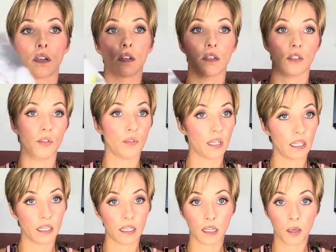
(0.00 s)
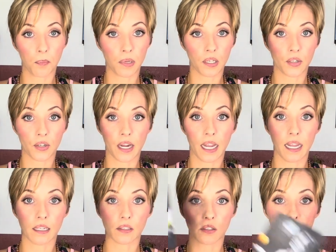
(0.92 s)
you can get up in your
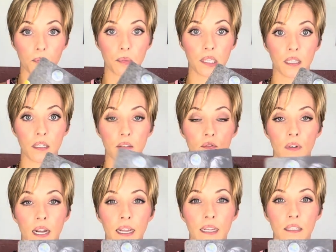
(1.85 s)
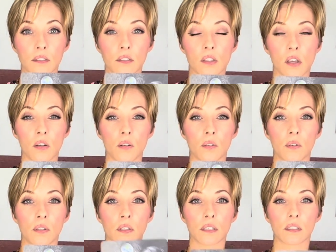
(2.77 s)
head a little bit, right? So
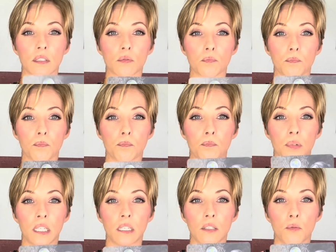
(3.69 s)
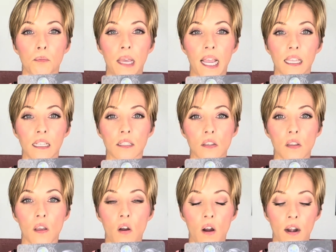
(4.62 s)
this is bringing you back into
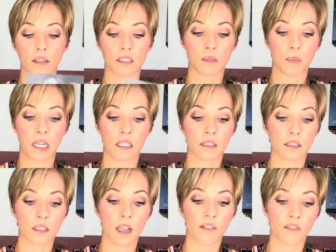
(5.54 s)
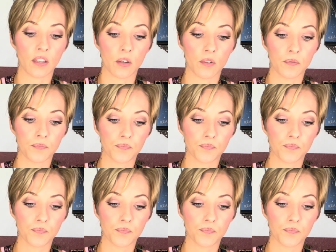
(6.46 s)
the heart space, I feel.